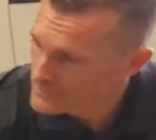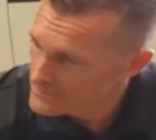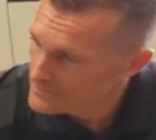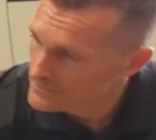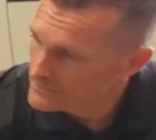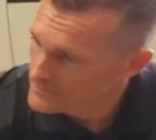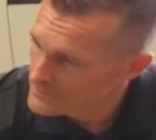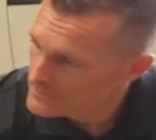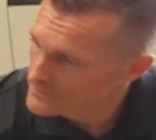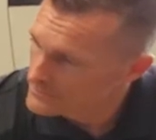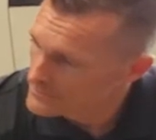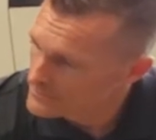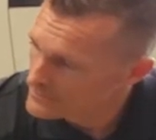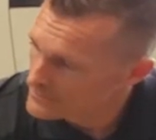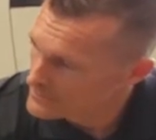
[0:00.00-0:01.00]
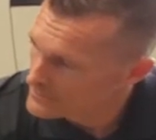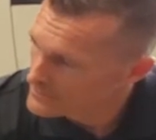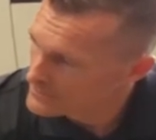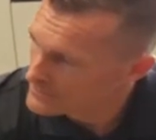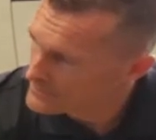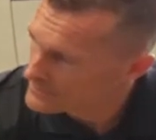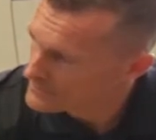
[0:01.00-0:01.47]

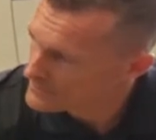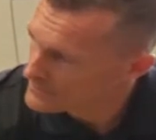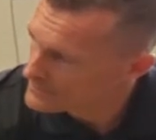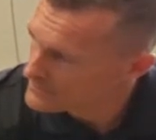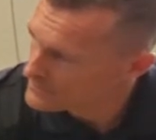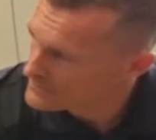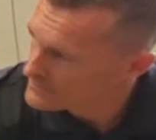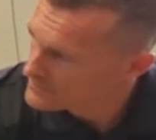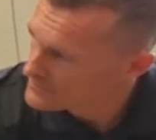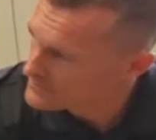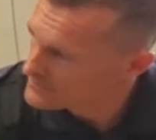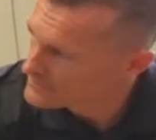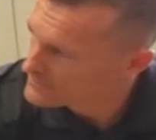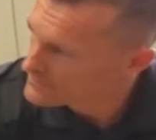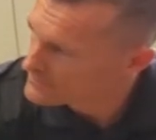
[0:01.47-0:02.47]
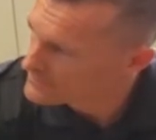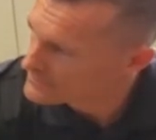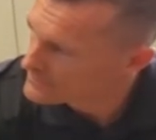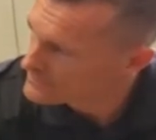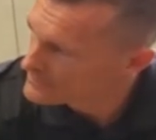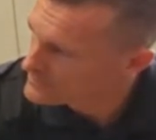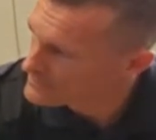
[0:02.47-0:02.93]

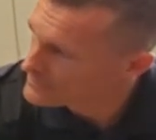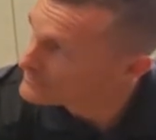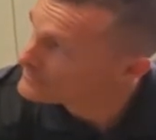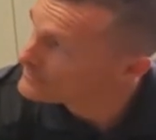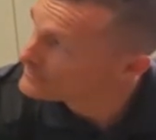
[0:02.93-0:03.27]
This person isn't speaking.